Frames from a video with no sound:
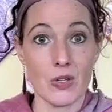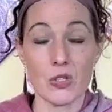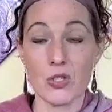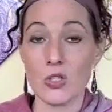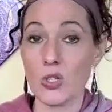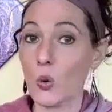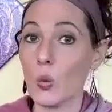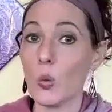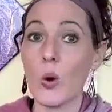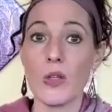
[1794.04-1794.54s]

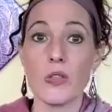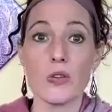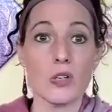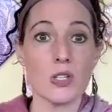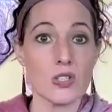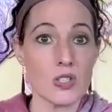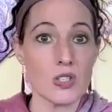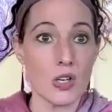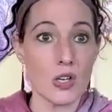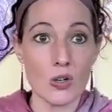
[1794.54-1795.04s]
So whether
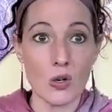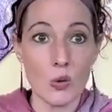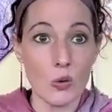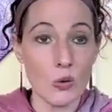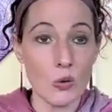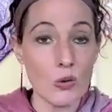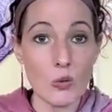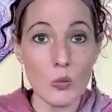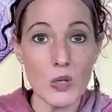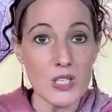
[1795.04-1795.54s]
it's our
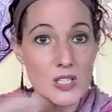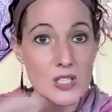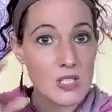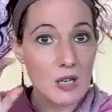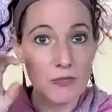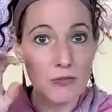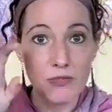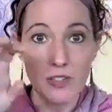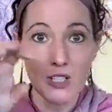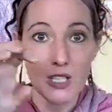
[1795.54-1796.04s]
own, we
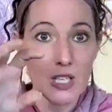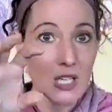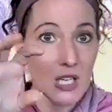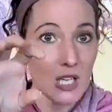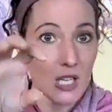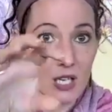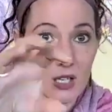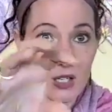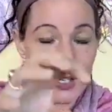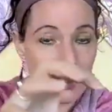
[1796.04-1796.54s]
stop feeding
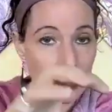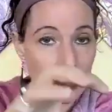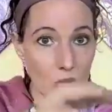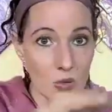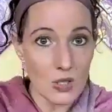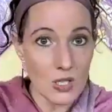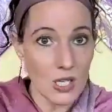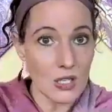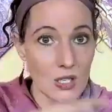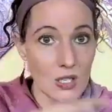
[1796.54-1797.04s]
it on our
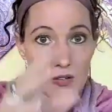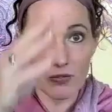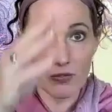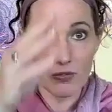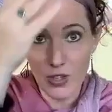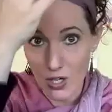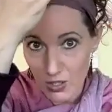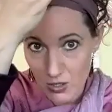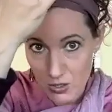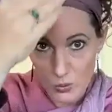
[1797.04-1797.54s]
own negative
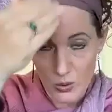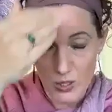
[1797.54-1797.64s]
thoughts.